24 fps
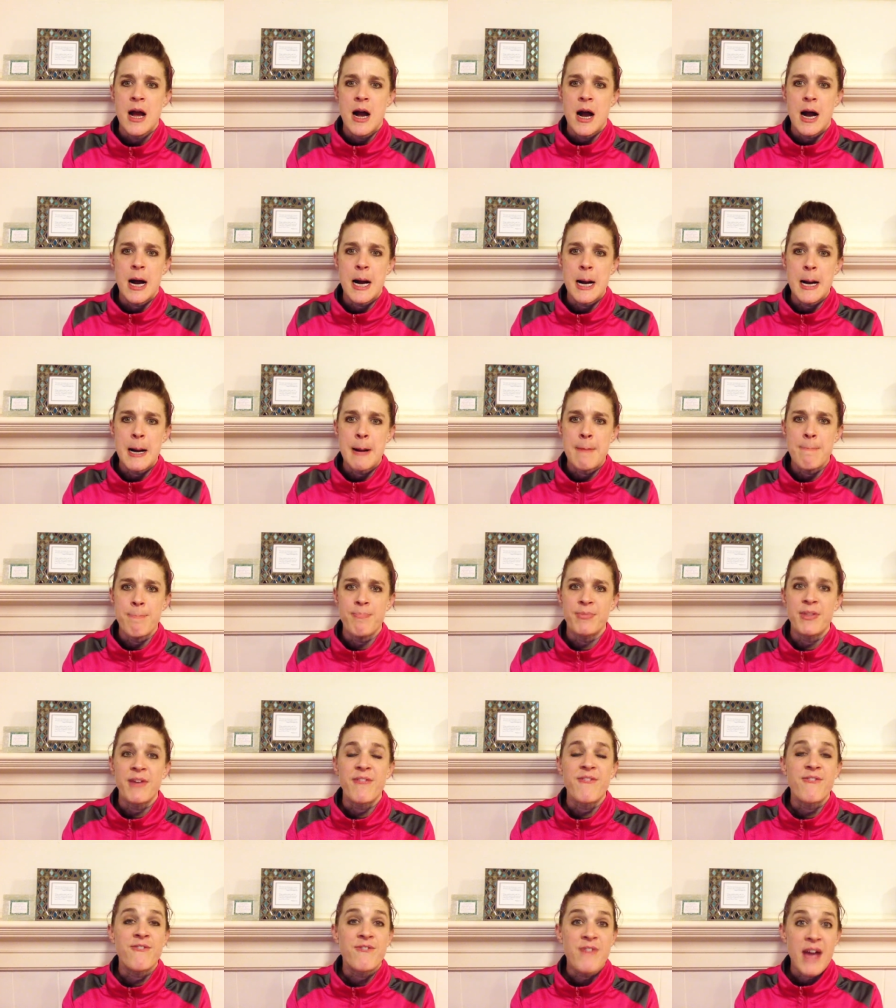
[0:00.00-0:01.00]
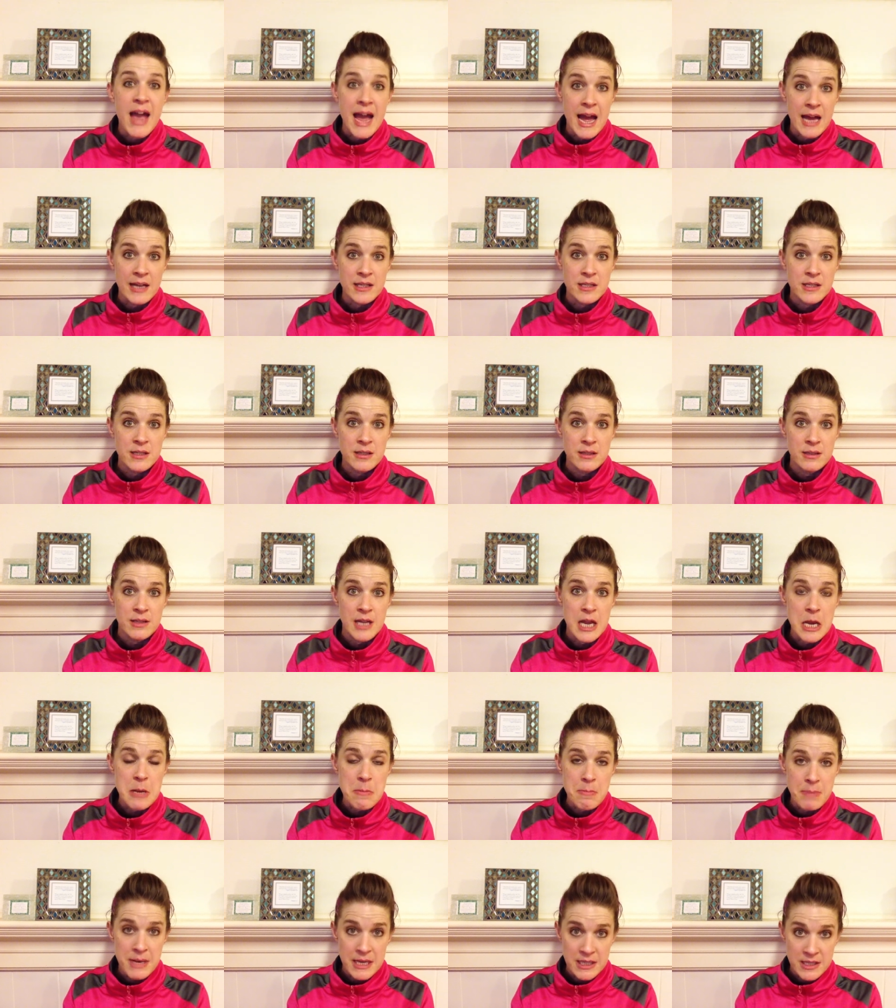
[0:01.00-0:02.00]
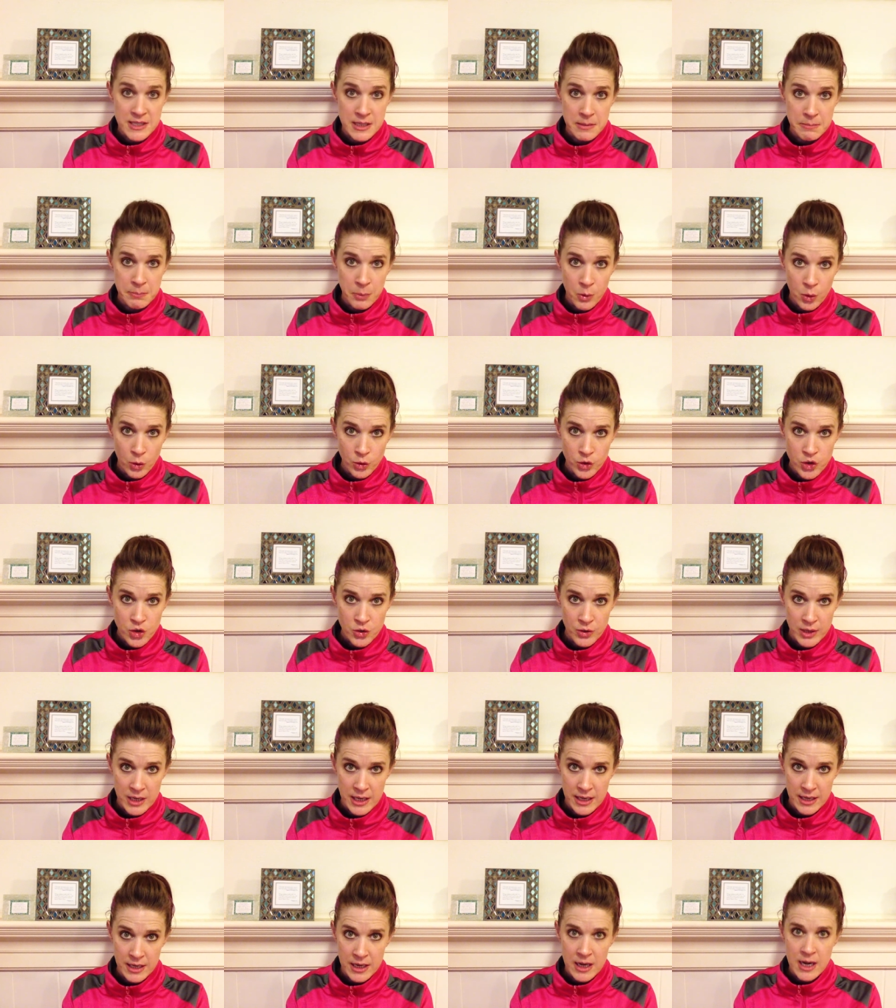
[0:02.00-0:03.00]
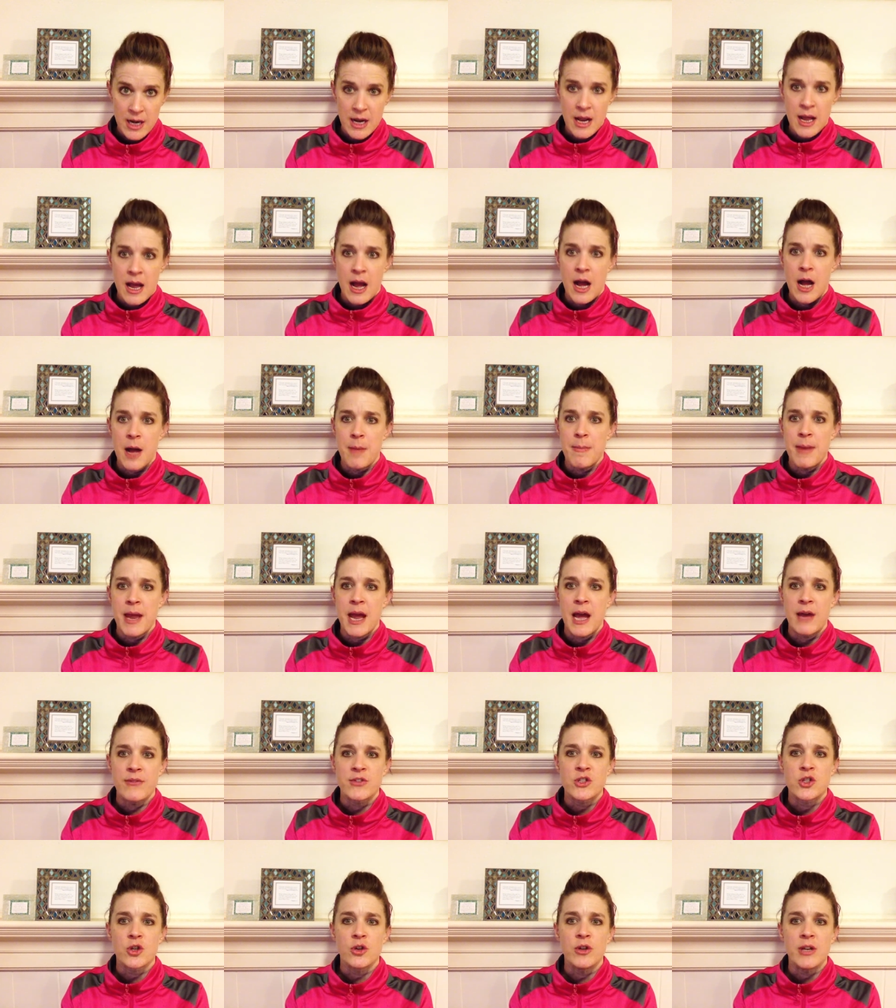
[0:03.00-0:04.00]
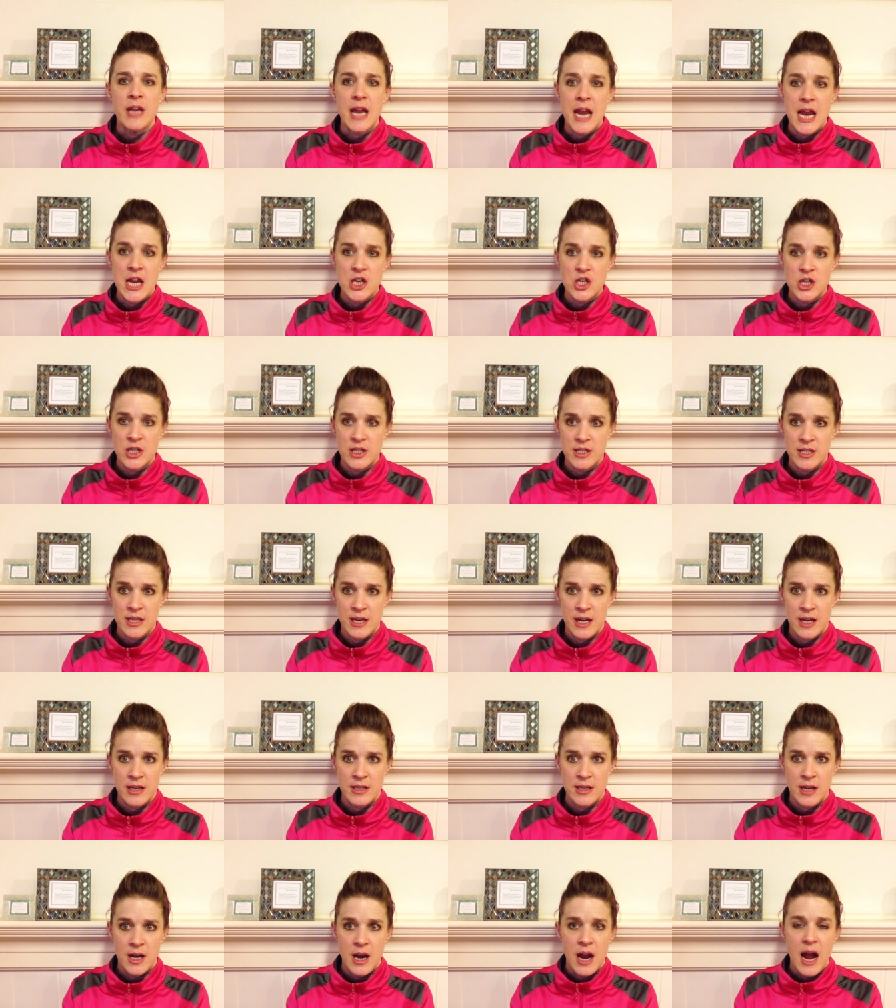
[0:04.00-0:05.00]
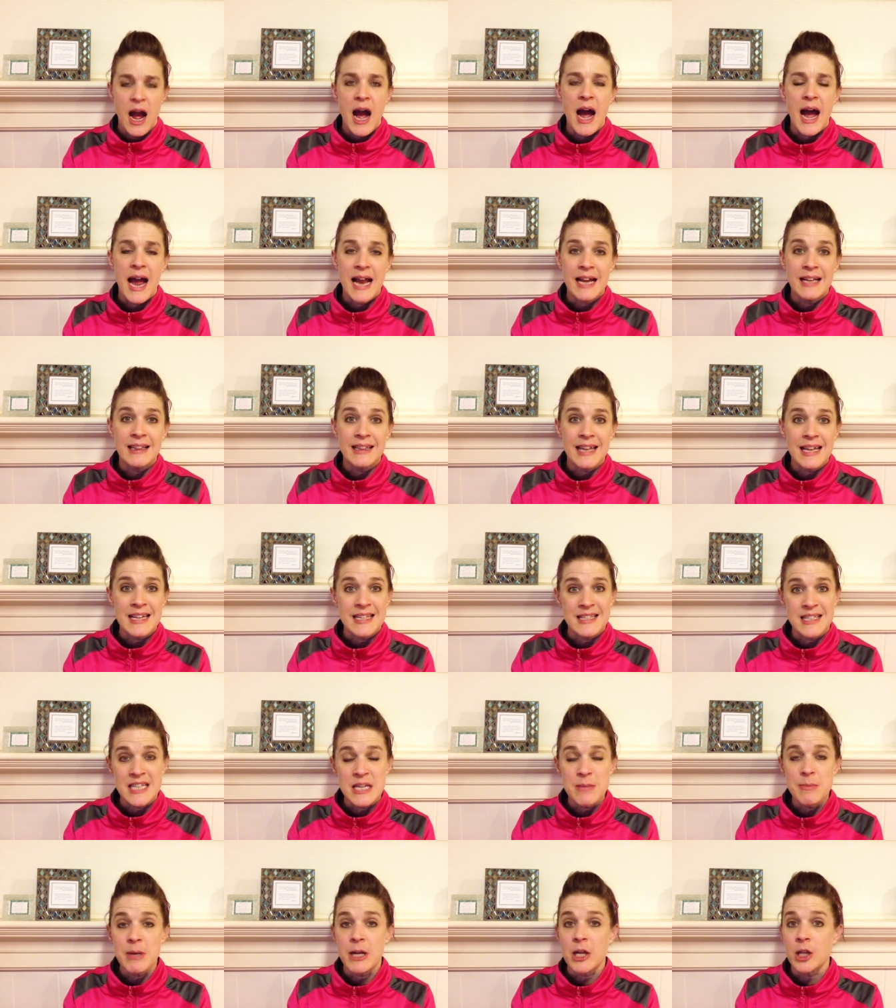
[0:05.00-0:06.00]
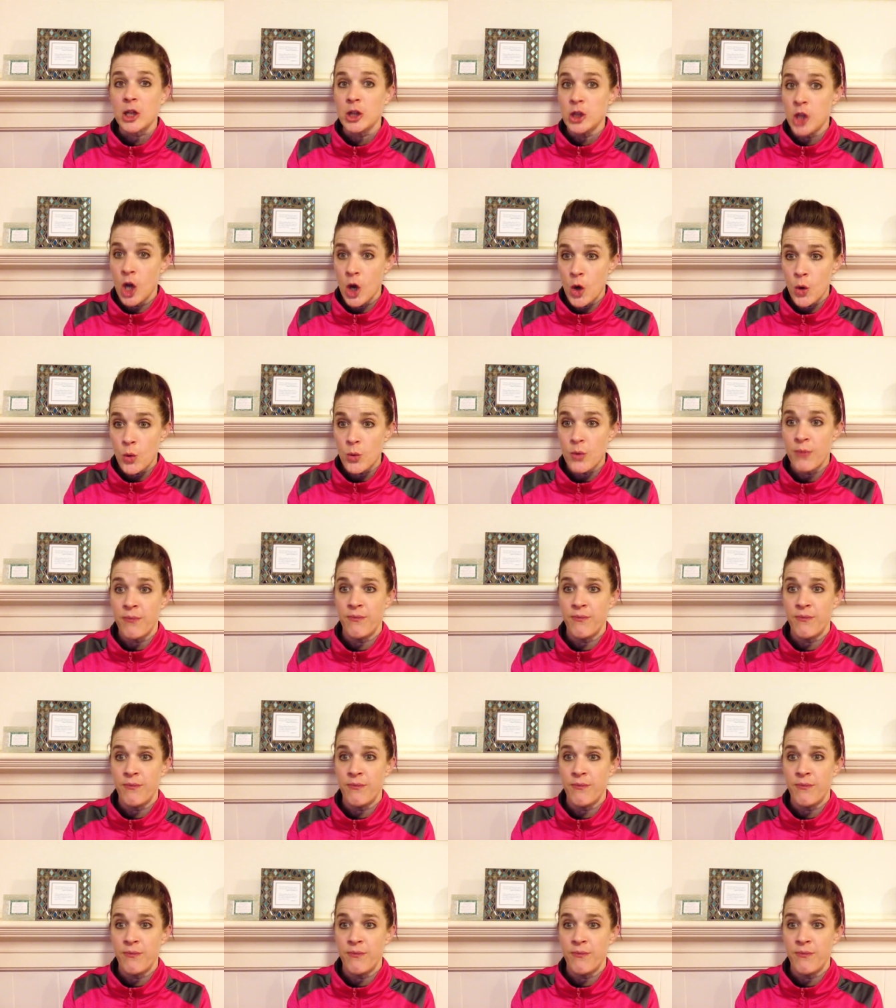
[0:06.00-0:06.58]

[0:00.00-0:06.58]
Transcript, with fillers: um, the fat in meats and poultry. Um, have certain agents in it. High glycemic load